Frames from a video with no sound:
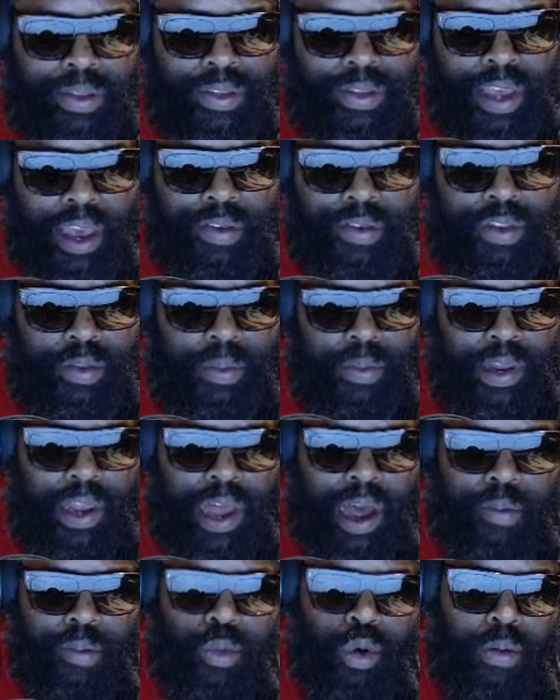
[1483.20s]
it saves them a
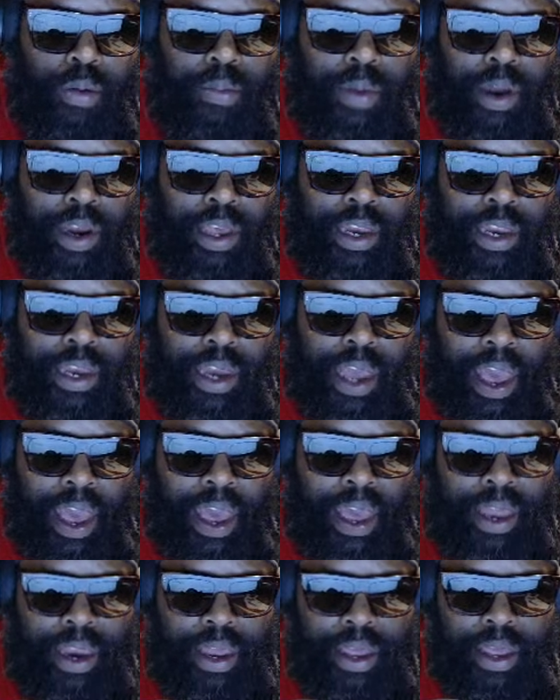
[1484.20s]
lot more money than
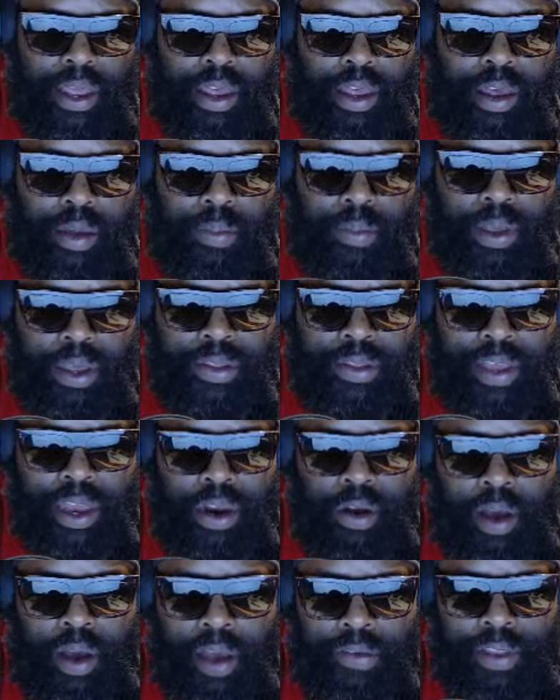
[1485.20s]
that because they
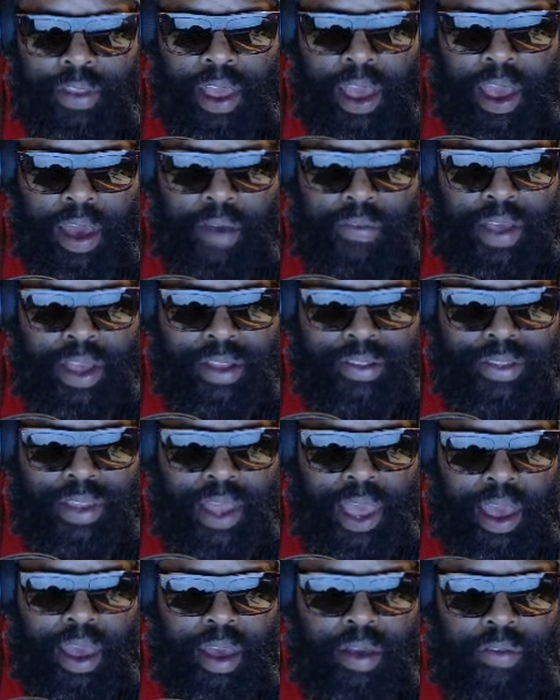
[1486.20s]
don't have to have that
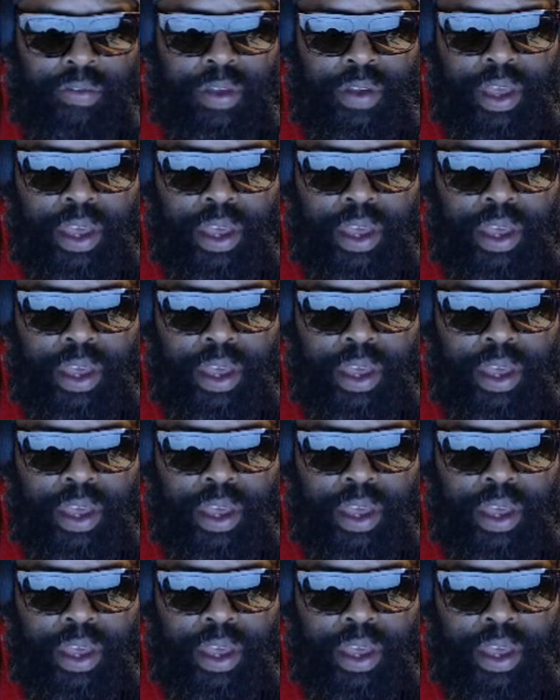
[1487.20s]
staff.